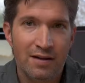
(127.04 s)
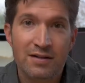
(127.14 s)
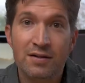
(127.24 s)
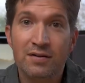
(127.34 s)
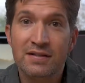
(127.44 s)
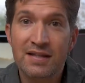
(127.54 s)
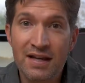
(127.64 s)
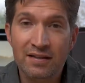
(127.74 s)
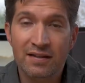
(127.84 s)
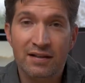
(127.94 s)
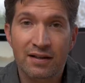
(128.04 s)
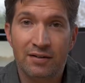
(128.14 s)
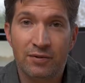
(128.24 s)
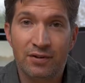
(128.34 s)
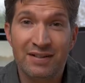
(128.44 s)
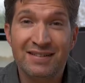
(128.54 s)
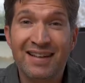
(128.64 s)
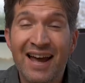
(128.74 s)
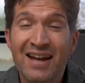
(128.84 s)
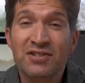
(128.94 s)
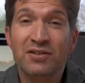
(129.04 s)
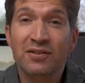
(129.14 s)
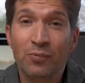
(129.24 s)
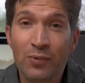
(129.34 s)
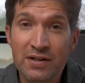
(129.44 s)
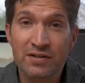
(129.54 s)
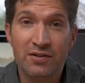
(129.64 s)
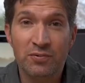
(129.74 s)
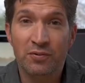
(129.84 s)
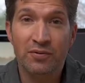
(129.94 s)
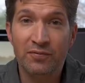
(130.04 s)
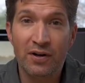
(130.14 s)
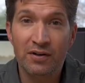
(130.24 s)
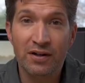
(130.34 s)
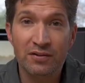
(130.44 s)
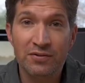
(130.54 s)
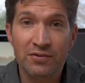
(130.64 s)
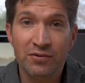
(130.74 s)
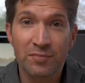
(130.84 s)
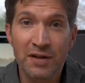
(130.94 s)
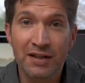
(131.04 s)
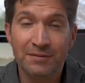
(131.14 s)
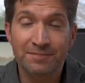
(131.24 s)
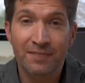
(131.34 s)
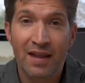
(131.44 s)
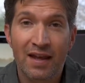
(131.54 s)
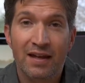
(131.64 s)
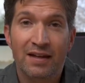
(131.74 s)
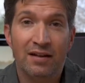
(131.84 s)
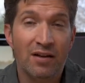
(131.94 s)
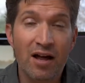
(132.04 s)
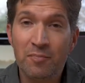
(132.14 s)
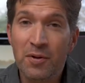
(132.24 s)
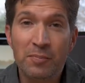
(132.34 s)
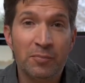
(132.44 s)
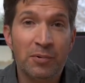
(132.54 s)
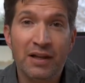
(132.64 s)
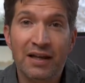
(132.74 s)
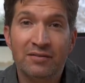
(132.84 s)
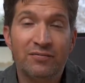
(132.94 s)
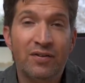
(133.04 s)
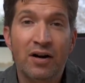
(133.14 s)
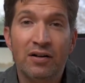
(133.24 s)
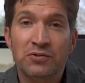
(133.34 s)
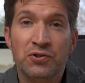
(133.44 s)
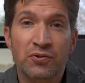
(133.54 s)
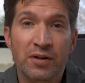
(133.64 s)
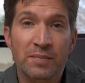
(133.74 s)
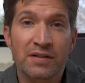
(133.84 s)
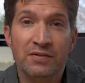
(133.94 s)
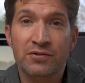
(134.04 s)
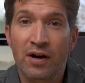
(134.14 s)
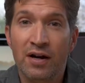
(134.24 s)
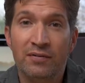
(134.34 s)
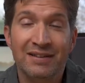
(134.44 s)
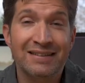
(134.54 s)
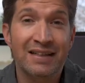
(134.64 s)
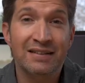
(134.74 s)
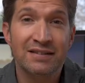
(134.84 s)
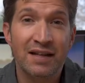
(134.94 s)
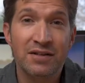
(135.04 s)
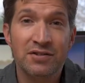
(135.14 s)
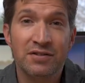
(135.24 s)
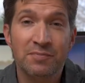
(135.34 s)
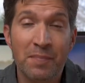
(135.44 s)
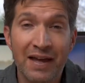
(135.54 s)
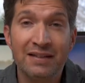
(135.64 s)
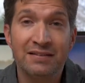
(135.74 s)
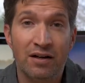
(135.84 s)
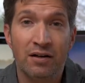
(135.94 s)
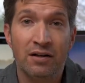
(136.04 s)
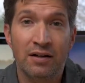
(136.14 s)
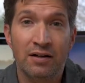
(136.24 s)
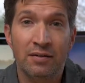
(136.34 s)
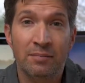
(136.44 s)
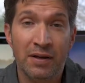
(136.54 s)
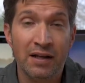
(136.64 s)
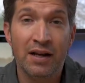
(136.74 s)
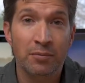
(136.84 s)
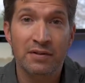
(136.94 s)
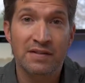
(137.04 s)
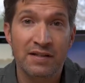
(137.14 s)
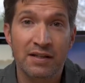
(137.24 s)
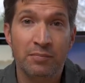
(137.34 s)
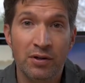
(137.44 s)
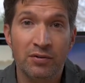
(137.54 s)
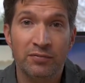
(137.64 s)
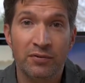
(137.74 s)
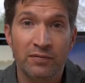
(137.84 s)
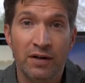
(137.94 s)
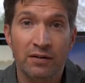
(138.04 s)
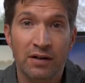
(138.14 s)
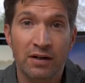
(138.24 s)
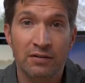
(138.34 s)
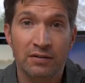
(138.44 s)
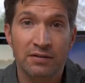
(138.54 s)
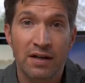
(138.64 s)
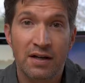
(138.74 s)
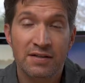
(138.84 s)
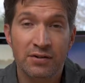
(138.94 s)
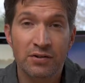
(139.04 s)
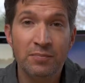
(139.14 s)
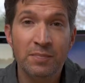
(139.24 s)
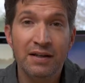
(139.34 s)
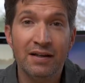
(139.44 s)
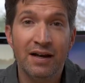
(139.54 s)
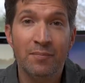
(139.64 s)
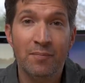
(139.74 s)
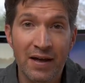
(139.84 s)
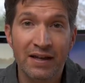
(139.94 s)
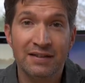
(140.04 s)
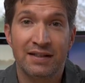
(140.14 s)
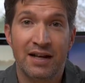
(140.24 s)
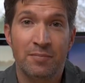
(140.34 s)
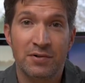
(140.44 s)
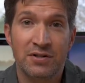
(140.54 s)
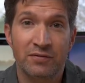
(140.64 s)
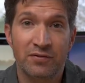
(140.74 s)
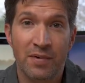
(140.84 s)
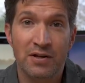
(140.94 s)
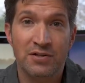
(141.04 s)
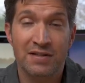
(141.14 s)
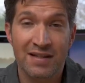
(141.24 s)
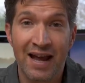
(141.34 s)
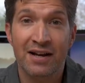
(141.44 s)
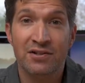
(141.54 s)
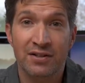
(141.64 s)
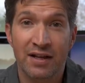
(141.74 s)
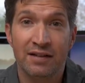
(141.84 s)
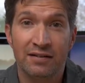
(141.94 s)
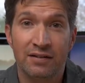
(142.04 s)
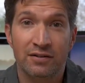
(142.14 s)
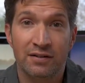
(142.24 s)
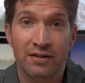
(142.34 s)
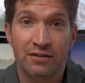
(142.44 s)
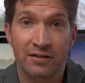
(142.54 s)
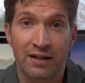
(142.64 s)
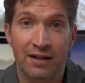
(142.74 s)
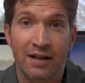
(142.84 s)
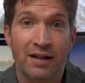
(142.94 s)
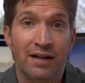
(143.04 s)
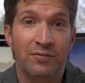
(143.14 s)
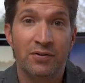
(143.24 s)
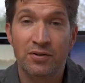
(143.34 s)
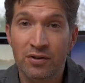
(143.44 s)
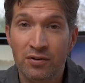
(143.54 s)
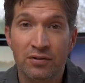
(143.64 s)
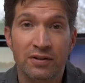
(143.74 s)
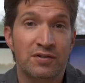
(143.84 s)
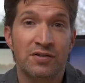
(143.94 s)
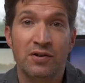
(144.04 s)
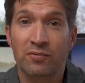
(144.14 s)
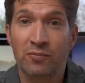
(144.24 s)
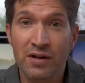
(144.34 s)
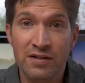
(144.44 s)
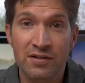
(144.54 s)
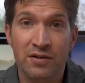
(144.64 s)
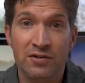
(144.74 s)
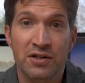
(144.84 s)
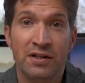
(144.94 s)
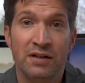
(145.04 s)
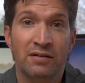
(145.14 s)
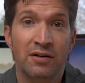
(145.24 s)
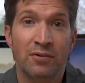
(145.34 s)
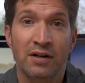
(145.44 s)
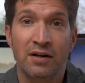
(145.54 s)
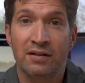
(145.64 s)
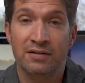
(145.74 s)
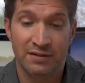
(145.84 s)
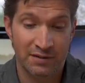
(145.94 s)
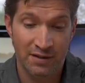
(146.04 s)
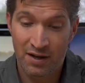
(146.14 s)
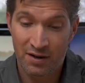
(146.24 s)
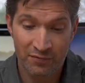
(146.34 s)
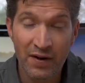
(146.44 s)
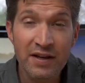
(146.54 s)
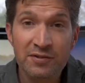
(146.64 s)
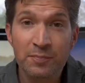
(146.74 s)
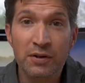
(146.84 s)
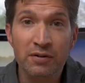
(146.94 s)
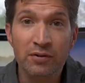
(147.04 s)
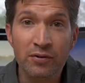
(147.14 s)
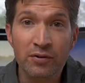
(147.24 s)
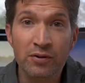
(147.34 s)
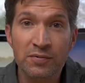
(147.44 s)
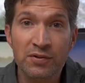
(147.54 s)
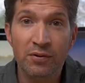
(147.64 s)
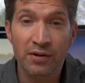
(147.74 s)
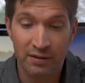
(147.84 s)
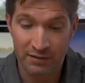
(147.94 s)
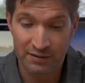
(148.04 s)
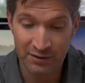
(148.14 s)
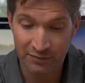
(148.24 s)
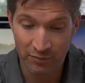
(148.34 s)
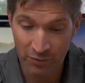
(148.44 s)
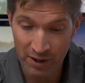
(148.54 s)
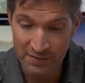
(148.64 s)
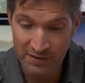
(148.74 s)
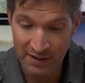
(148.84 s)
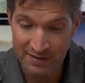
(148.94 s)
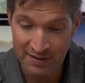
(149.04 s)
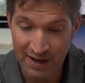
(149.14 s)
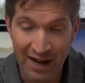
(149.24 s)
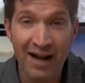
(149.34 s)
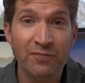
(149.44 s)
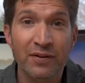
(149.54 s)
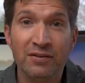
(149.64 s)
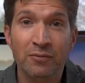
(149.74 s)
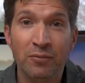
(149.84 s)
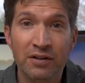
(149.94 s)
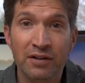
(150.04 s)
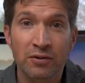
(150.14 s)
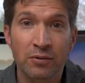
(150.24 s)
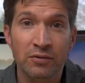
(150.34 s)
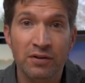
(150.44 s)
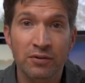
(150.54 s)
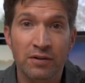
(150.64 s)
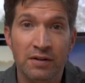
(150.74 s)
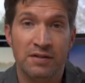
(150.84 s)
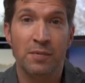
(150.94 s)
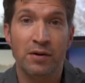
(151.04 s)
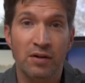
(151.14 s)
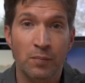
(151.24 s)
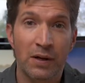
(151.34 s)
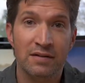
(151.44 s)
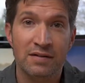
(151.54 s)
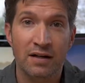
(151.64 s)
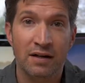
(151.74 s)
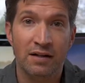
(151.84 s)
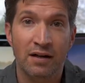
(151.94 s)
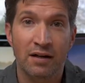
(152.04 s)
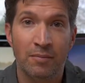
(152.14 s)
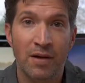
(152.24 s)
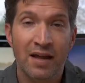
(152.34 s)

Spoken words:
So the second thing that I've learned is to actually research where the fall color is going to be. Now, a lot of people plan fall trips and travel and destinations based on being able to see beautiful fall colors. So you'd be amazed at how much information is actually out there on the internet. If you Google it and start researching it, going on to Facebook groups, going on to different websites, I found a really cool tool on SmokyMountains.com.